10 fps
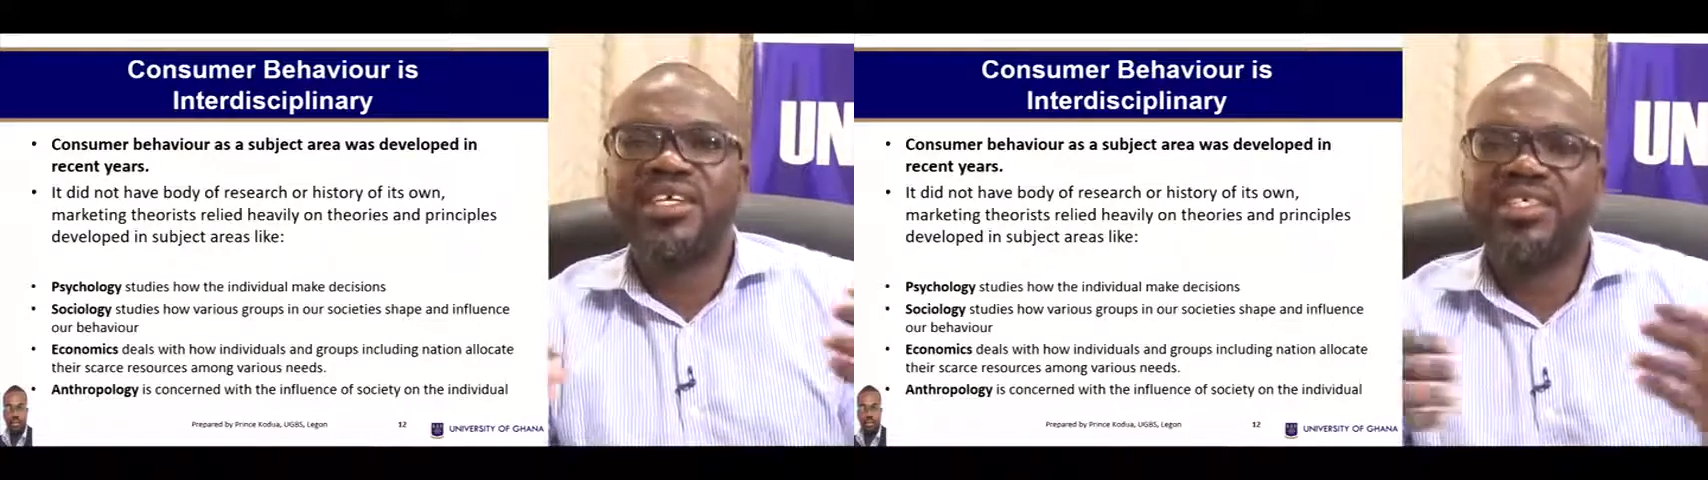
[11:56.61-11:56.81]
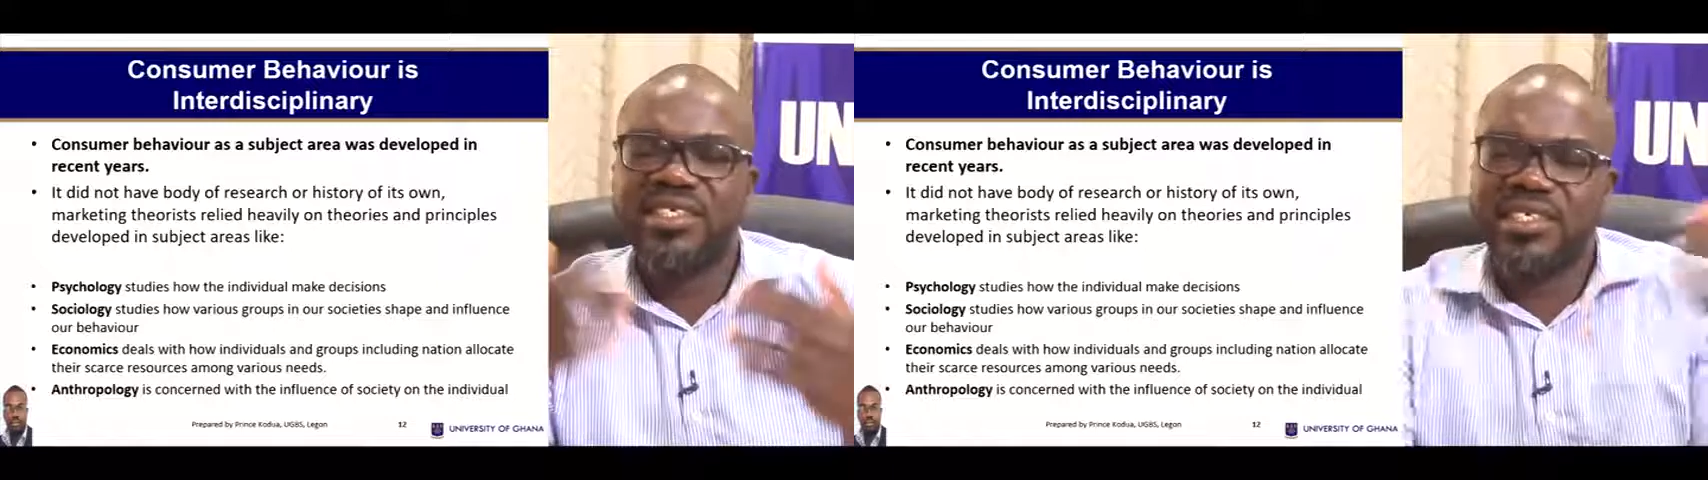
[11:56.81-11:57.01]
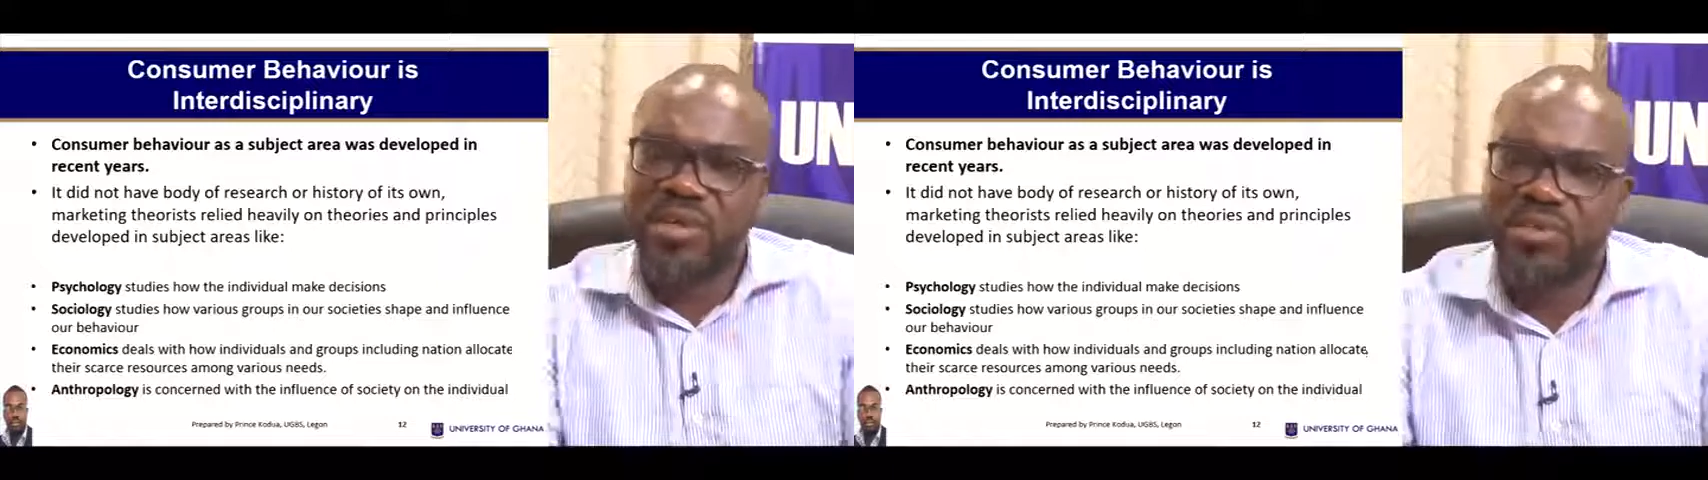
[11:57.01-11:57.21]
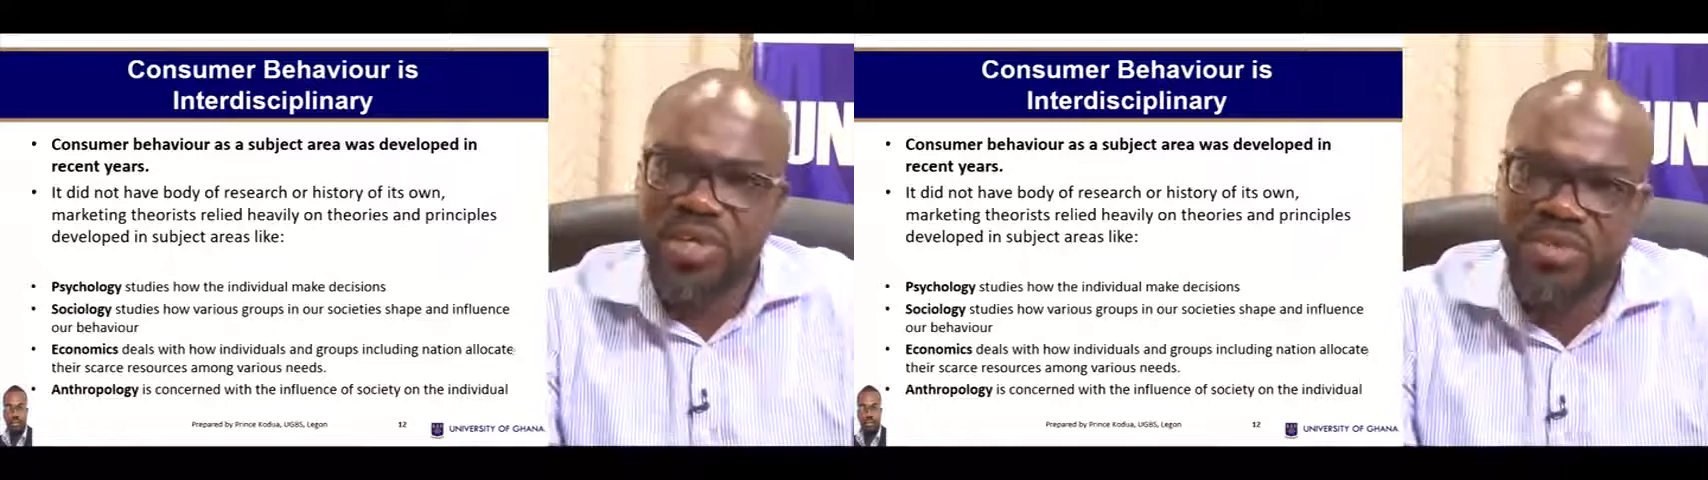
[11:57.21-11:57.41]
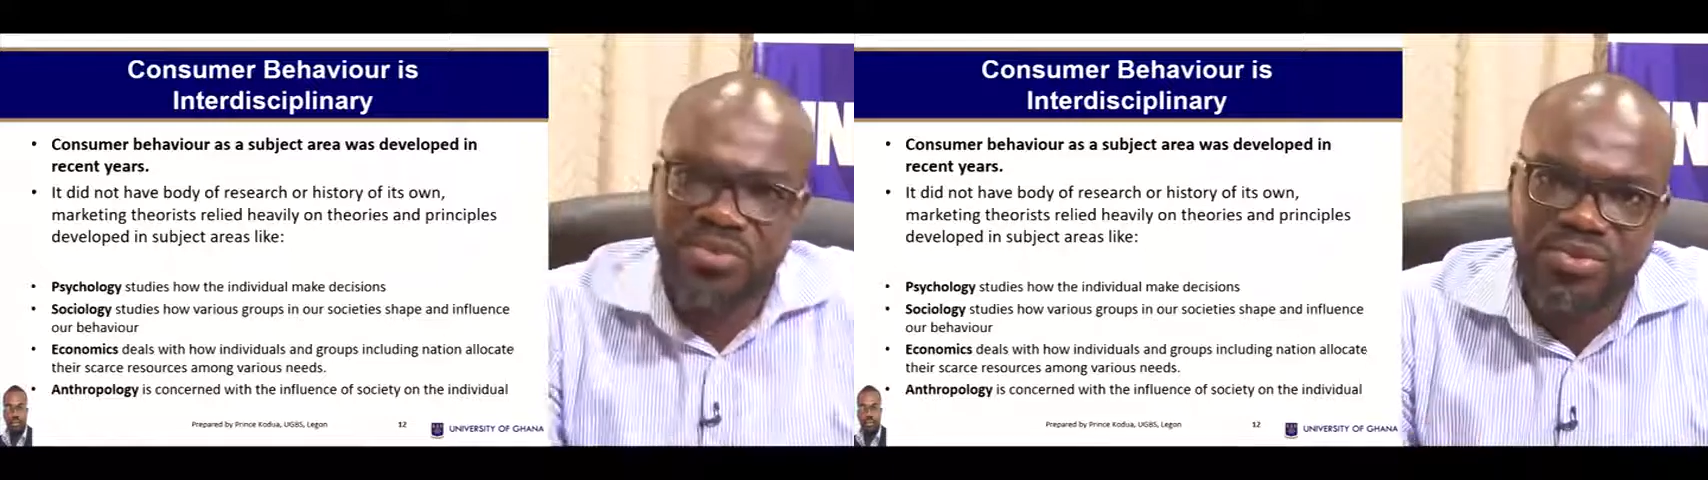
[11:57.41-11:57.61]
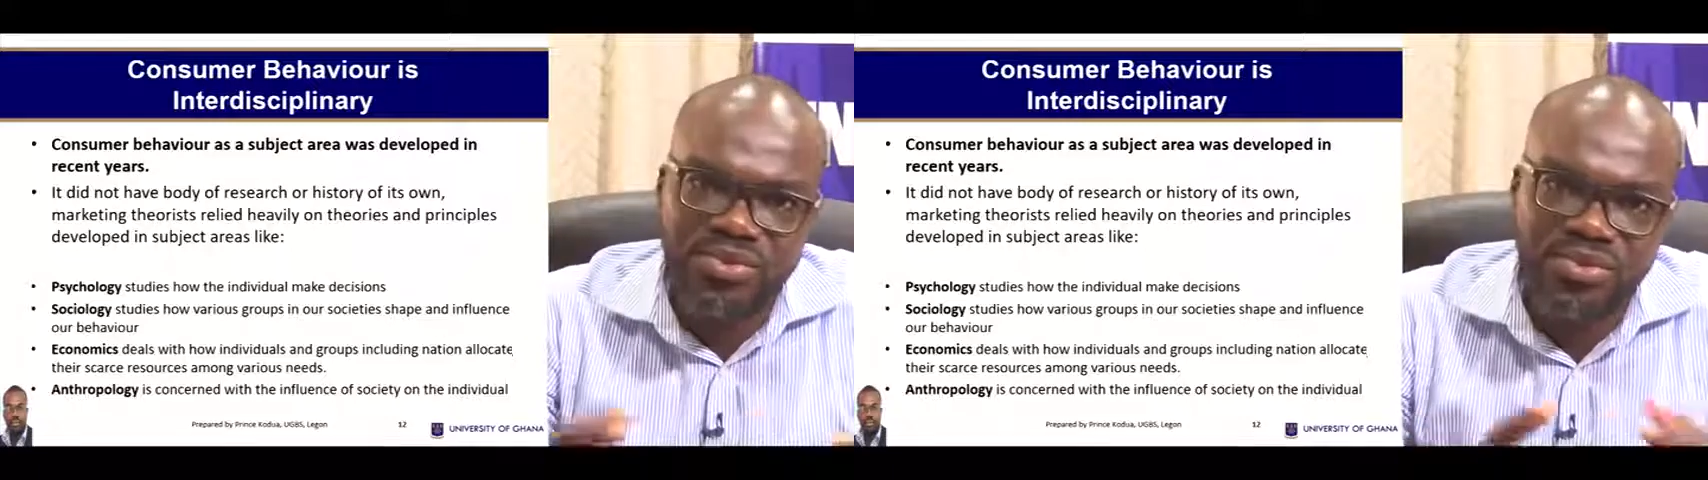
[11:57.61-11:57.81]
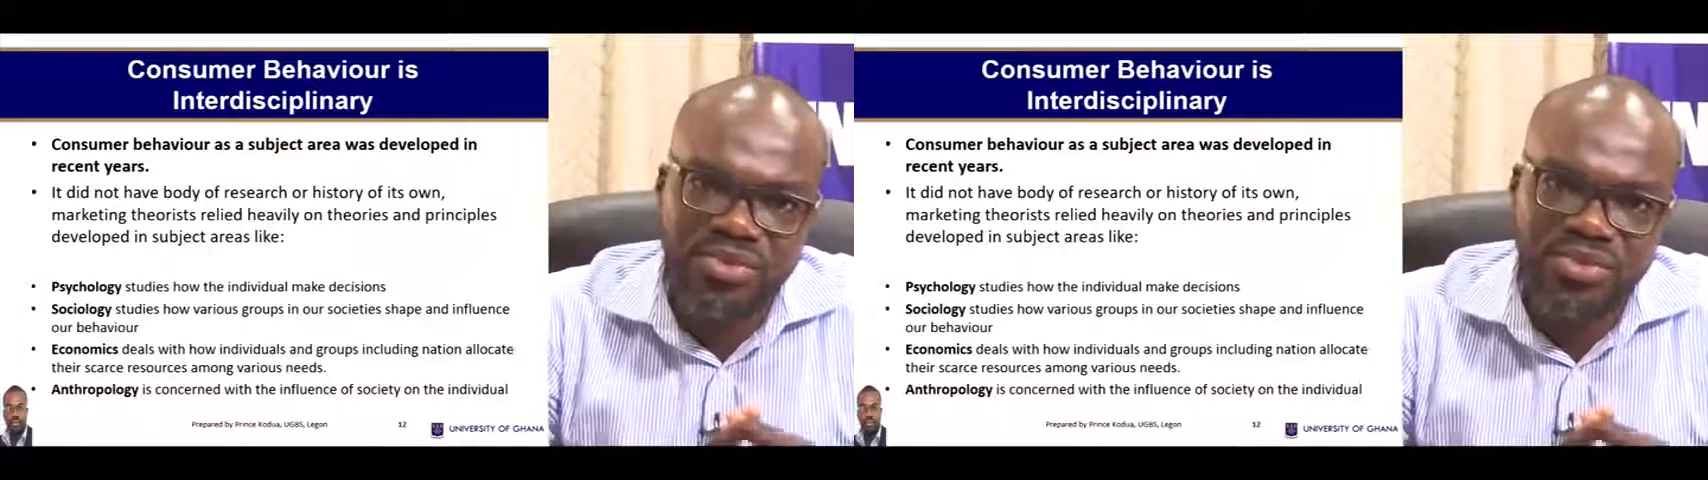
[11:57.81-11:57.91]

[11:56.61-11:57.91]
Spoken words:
sees the world through